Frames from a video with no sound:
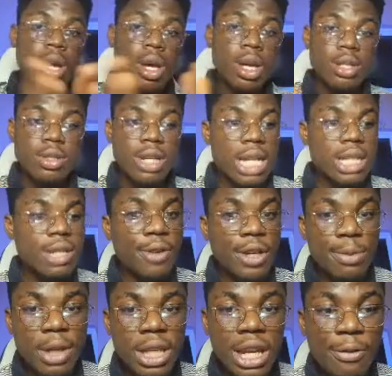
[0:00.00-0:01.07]
So that's it for the
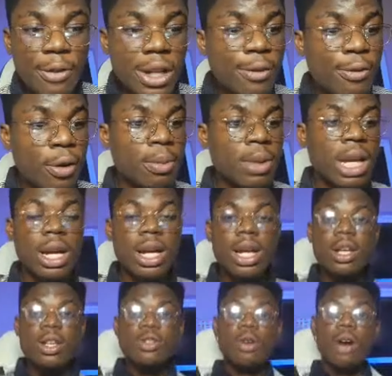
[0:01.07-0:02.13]
beginner friendly formula.
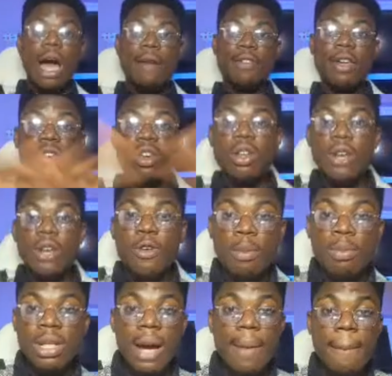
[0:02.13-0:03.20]
So I've given you the
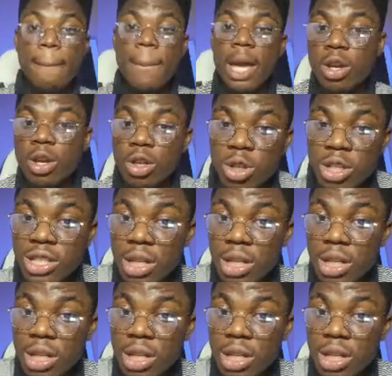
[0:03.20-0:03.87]
formula. Make your choice.